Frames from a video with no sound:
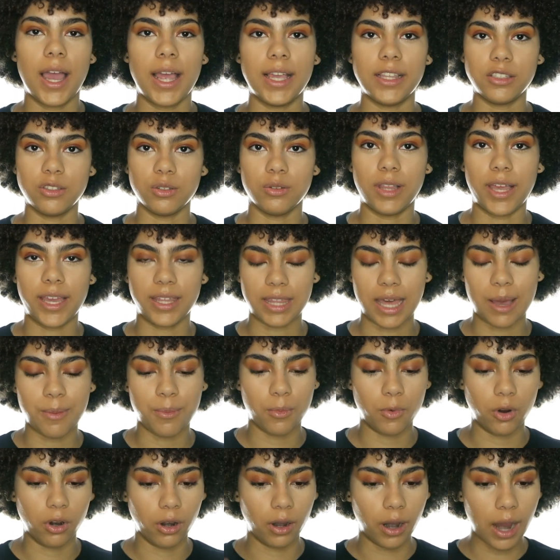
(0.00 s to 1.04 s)
I do like that
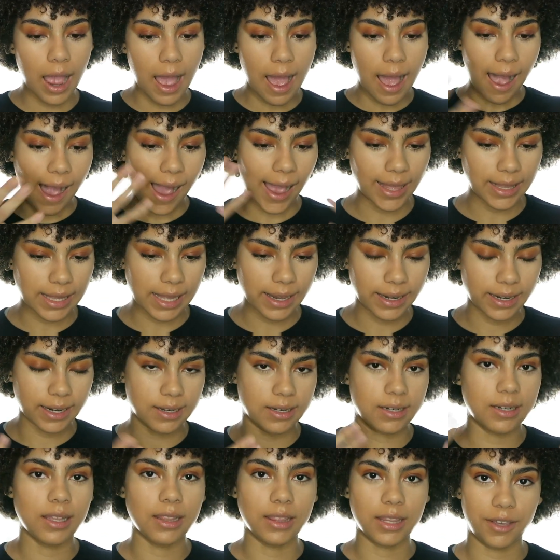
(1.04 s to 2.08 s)
more
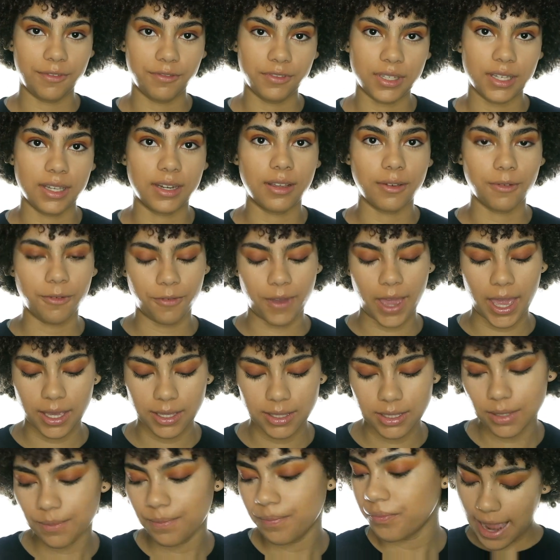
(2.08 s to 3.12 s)
highlighted, lifted effect.